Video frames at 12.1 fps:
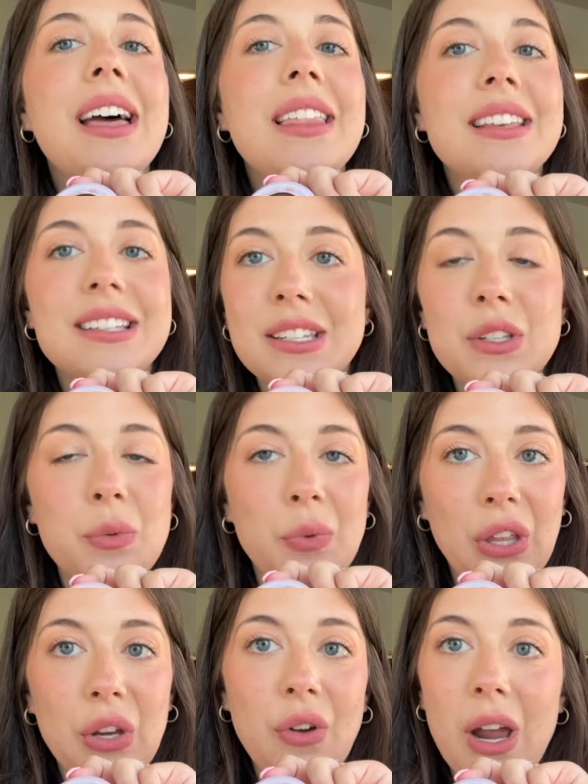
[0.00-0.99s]
this is a
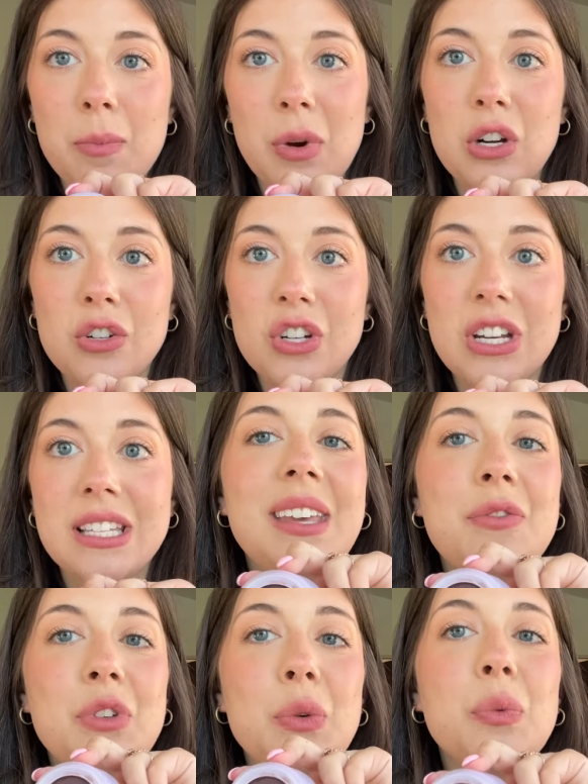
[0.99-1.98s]
really great purchase
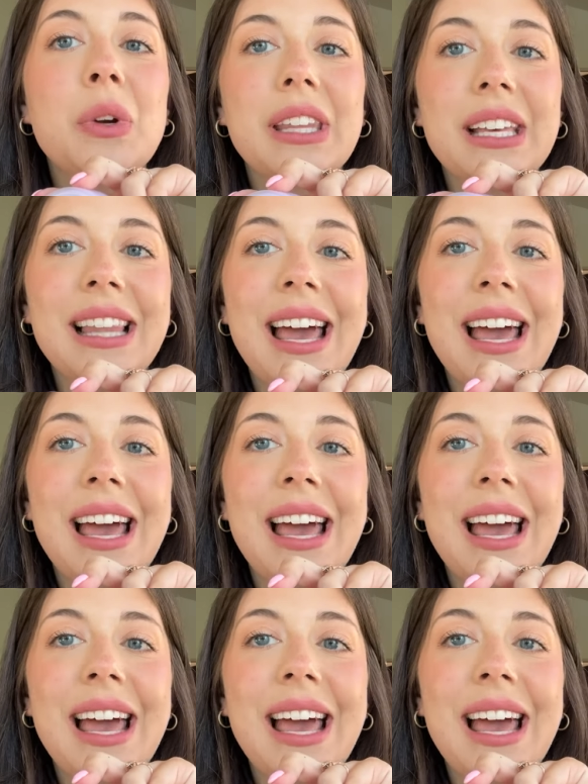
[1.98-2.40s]
if you really